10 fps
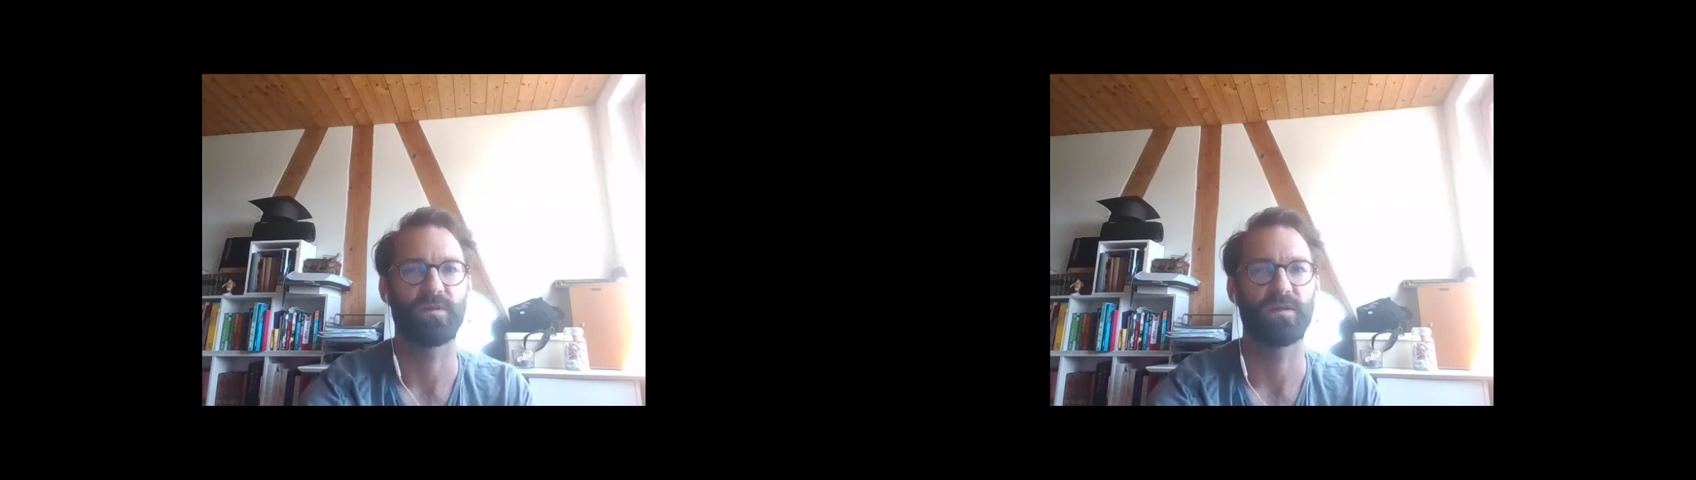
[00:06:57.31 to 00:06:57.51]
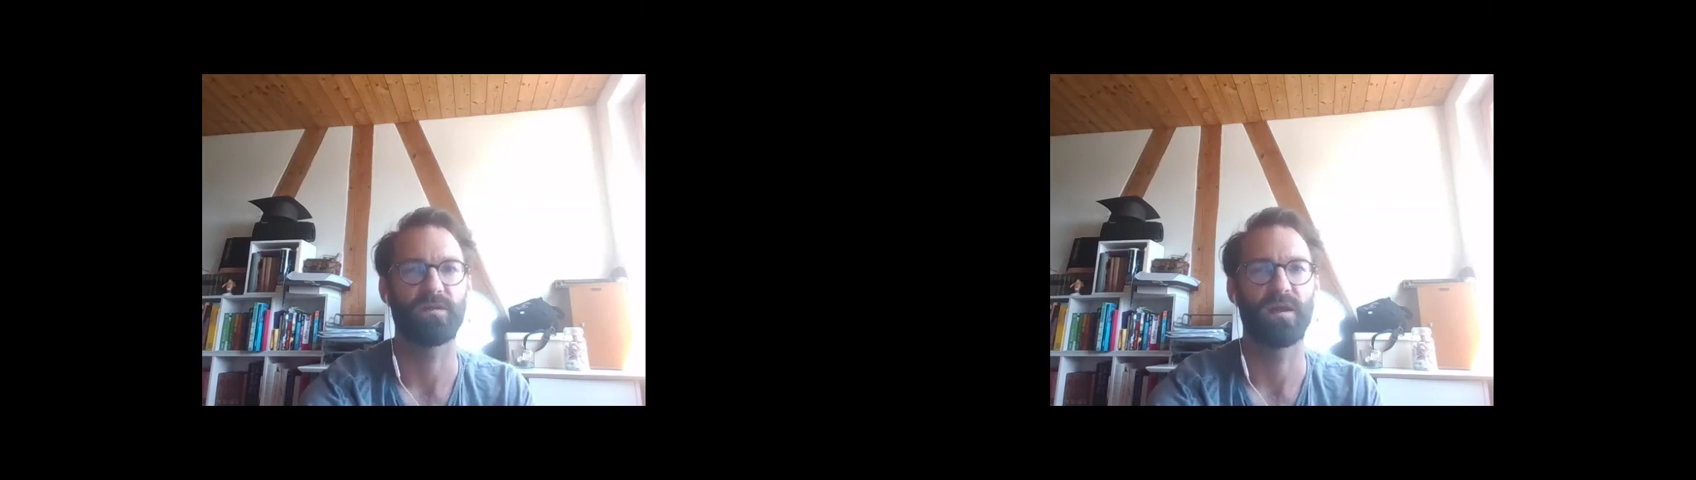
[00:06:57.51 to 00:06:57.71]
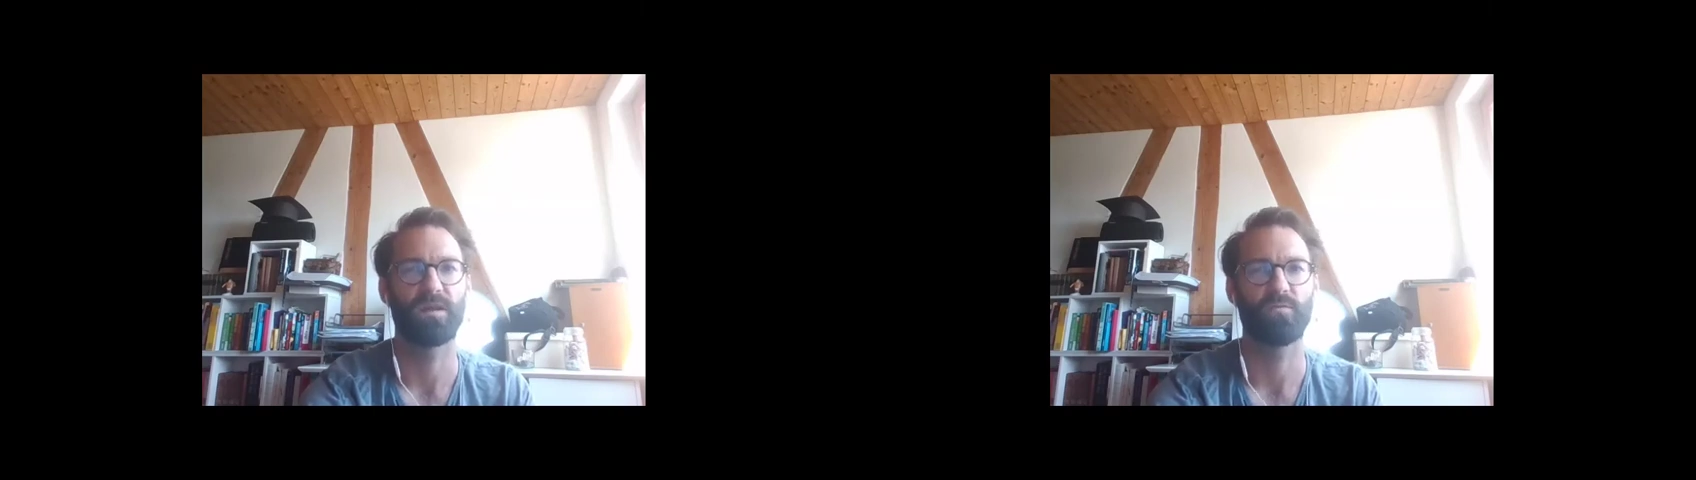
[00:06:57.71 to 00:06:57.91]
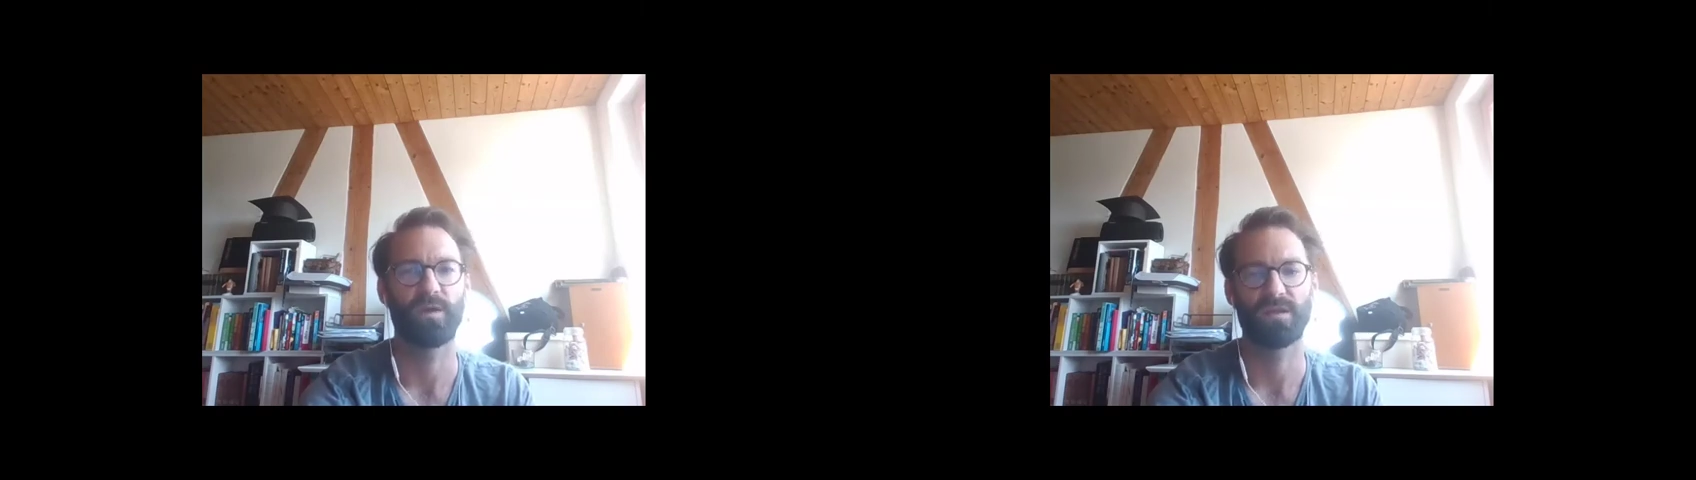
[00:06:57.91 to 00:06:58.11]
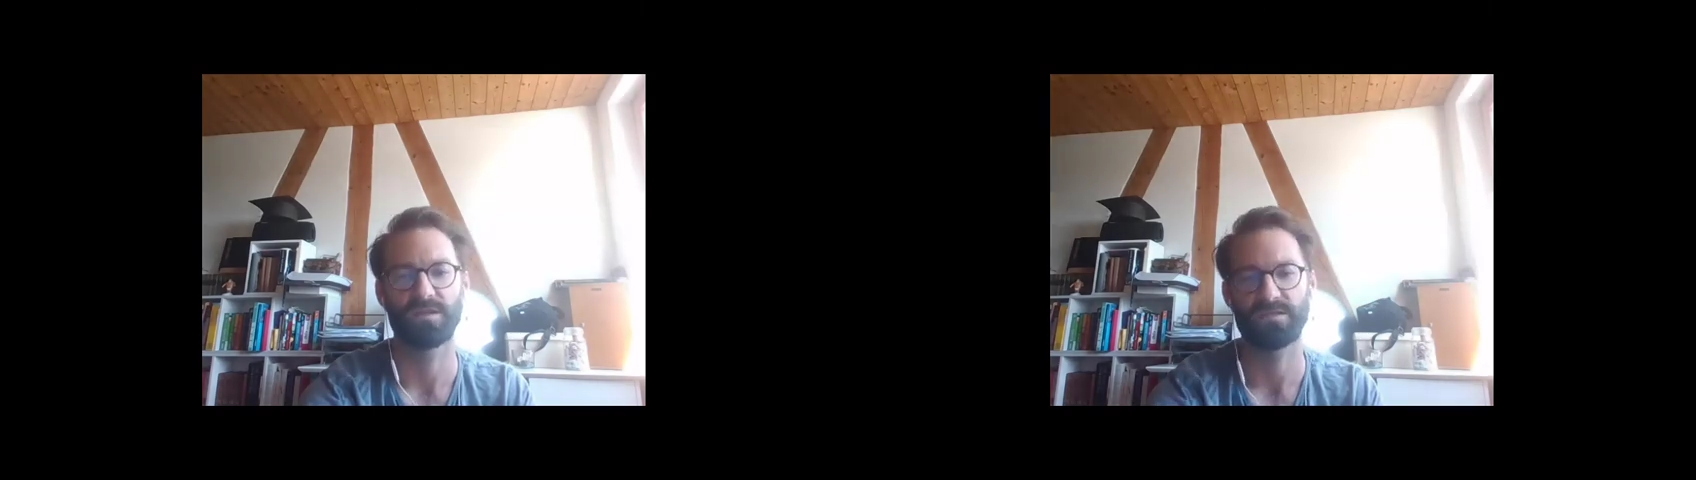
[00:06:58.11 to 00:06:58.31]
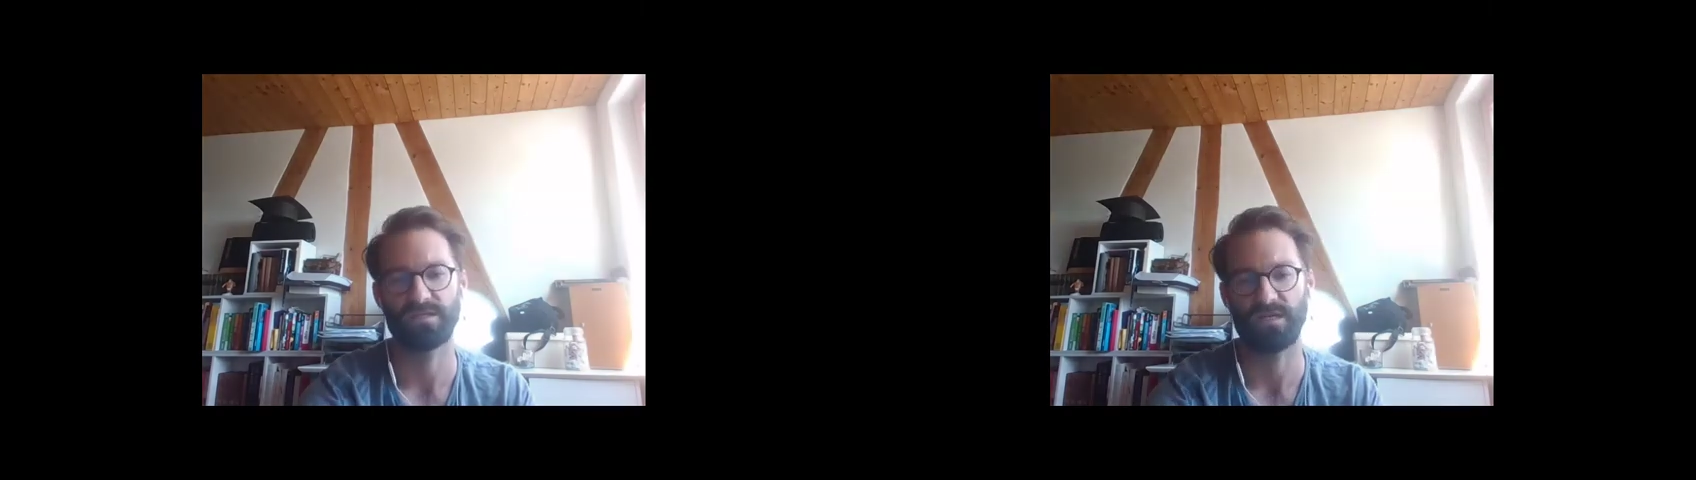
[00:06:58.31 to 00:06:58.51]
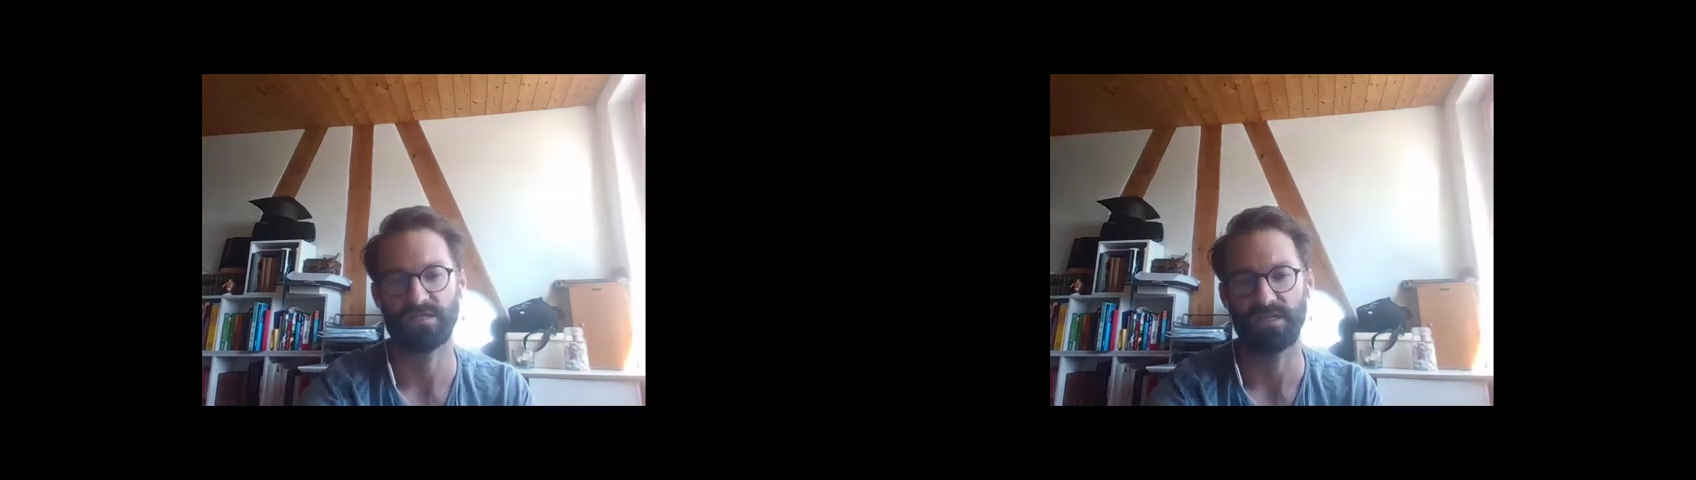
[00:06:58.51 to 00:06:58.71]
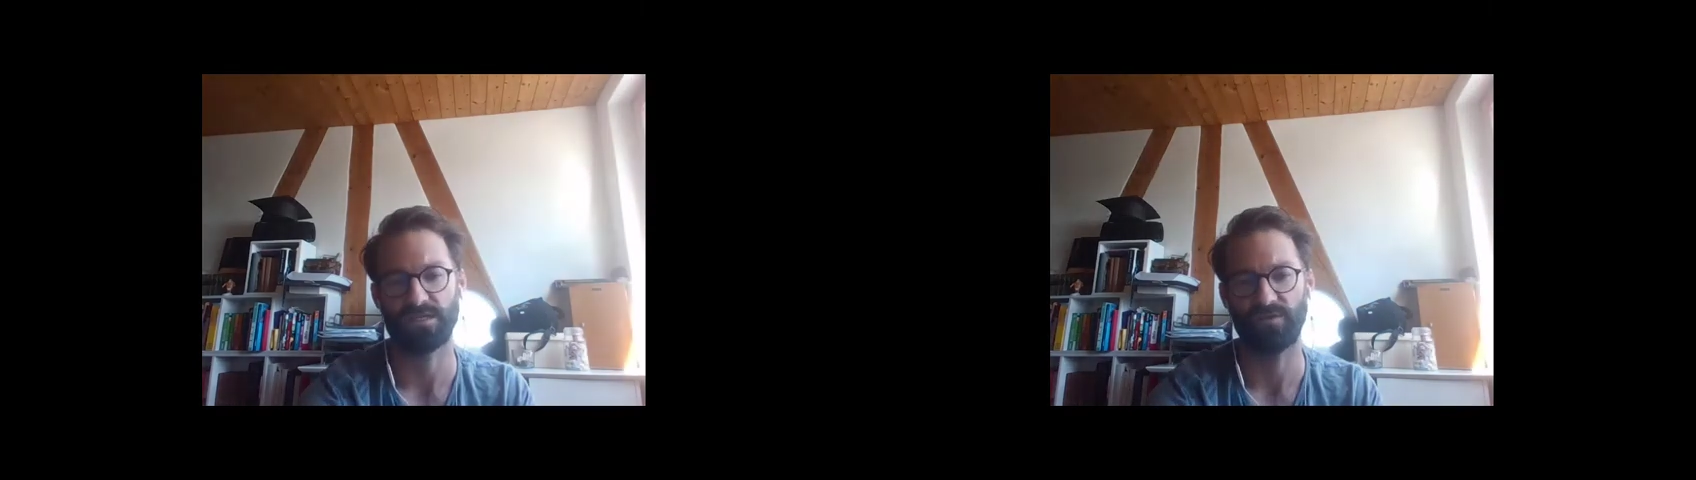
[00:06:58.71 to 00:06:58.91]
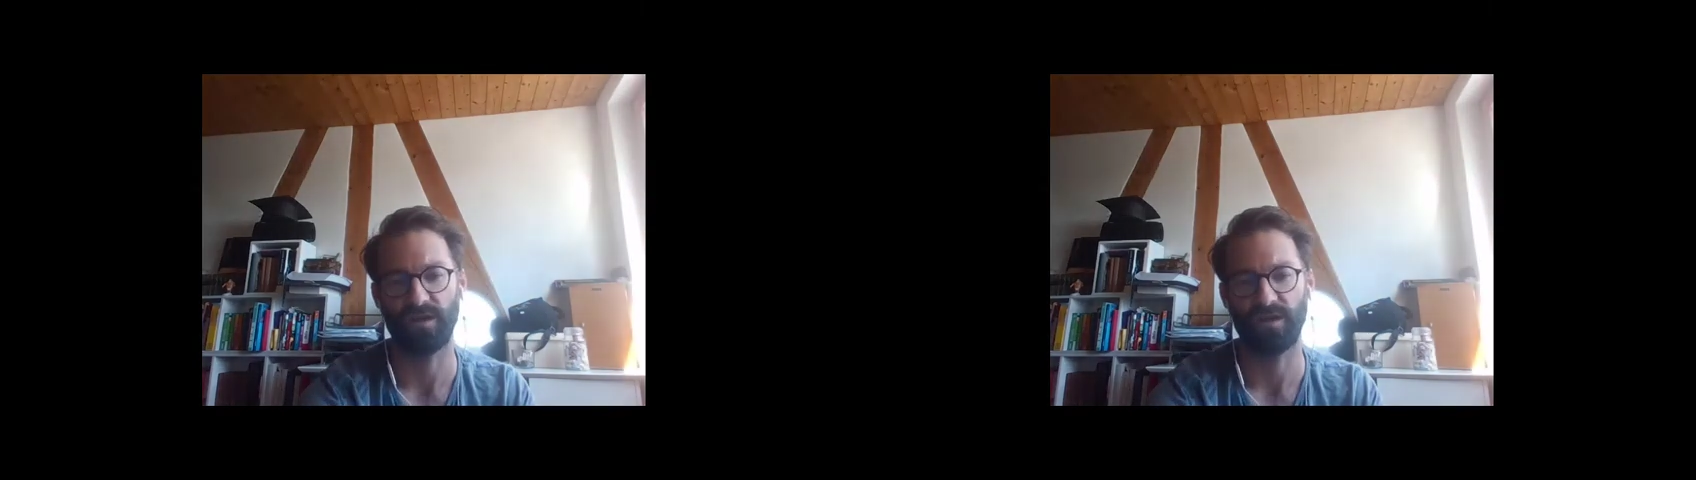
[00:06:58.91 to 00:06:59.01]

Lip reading: and we can discuss it.